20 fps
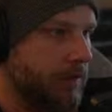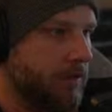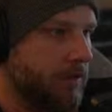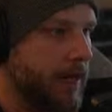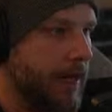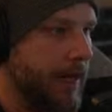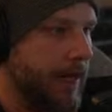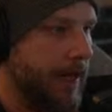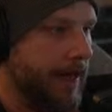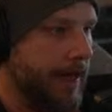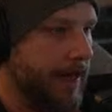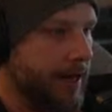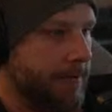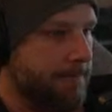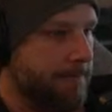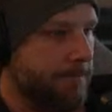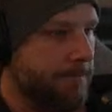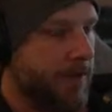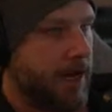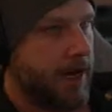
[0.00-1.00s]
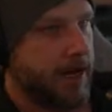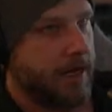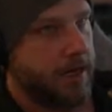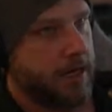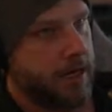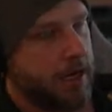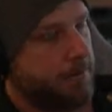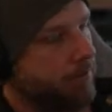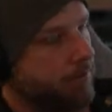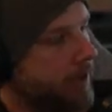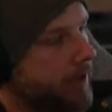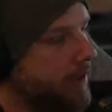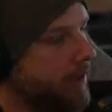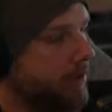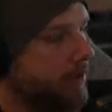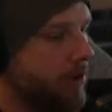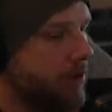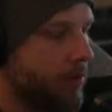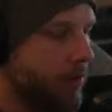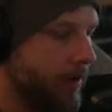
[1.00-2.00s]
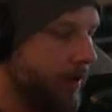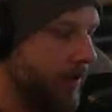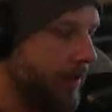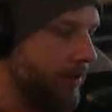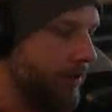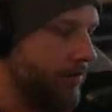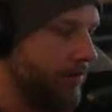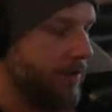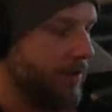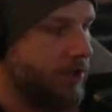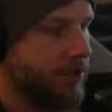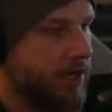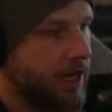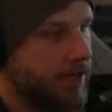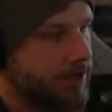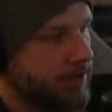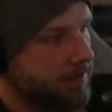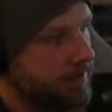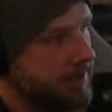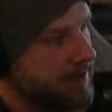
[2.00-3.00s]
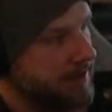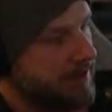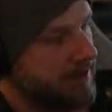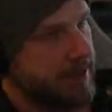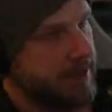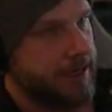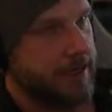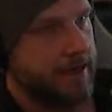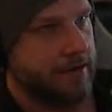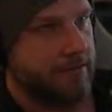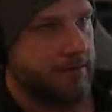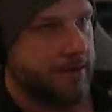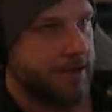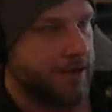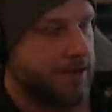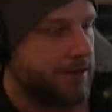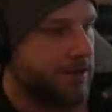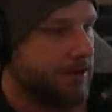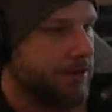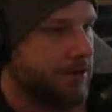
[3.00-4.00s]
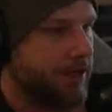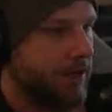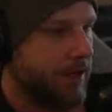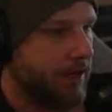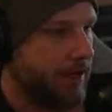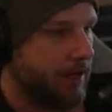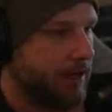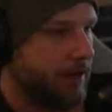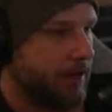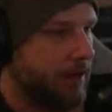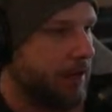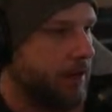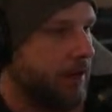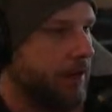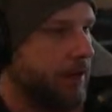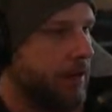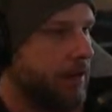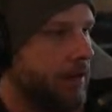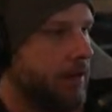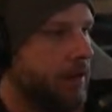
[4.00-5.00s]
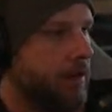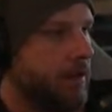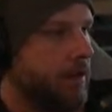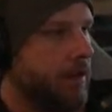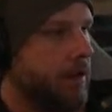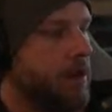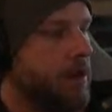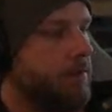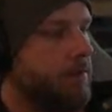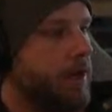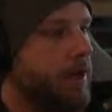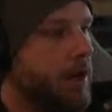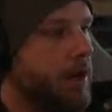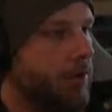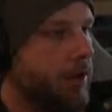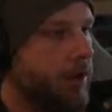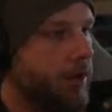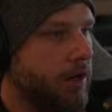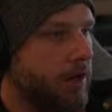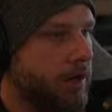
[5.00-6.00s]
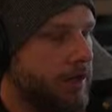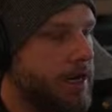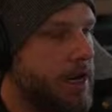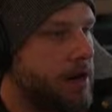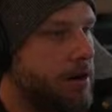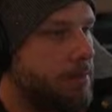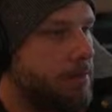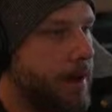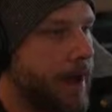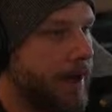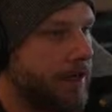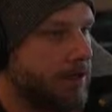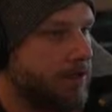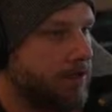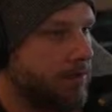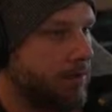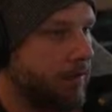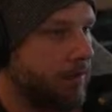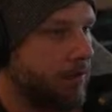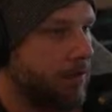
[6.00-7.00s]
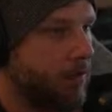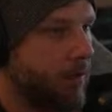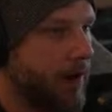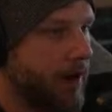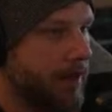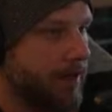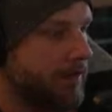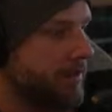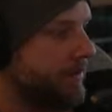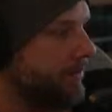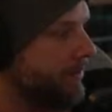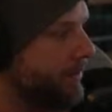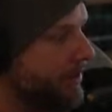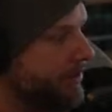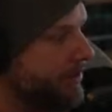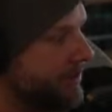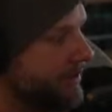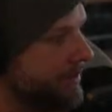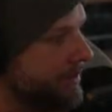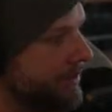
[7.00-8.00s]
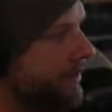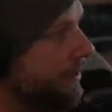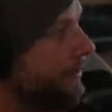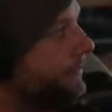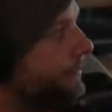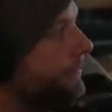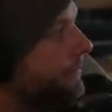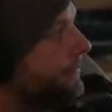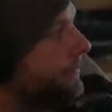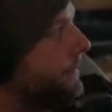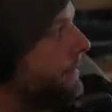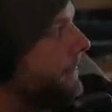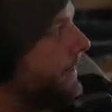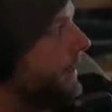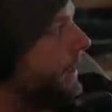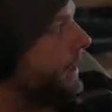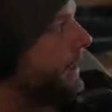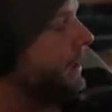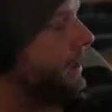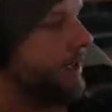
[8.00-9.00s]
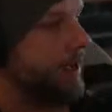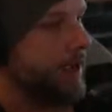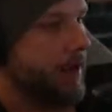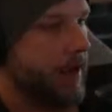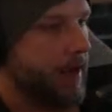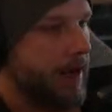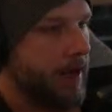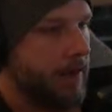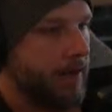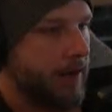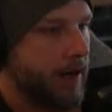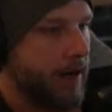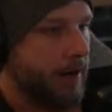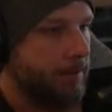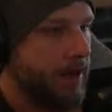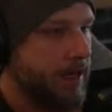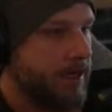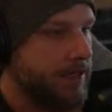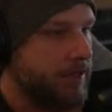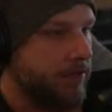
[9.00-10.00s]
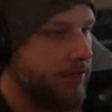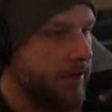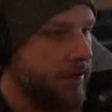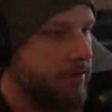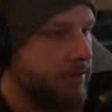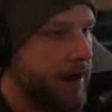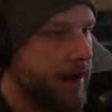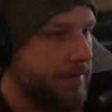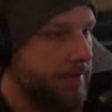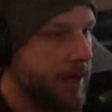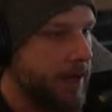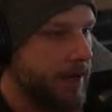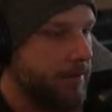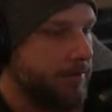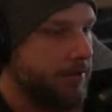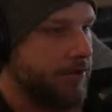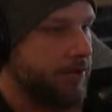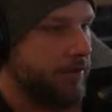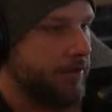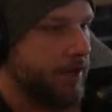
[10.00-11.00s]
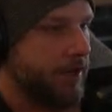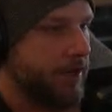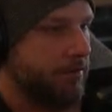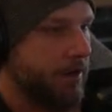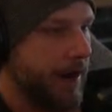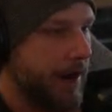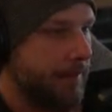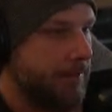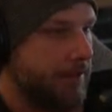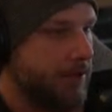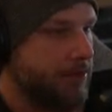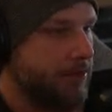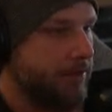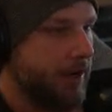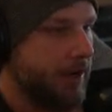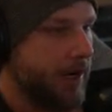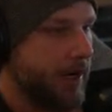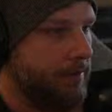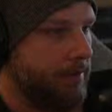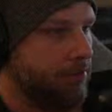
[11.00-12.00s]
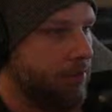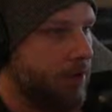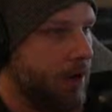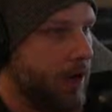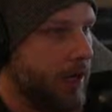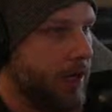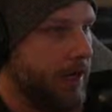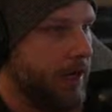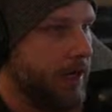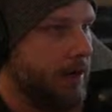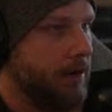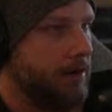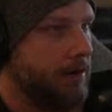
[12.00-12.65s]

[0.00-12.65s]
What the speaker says: And I ended up like going and using ChatGPT and researching and coming up with an entire backstory for why this location is here. And then I basically grabbed that imagery, grabbed the terrain, brought it in,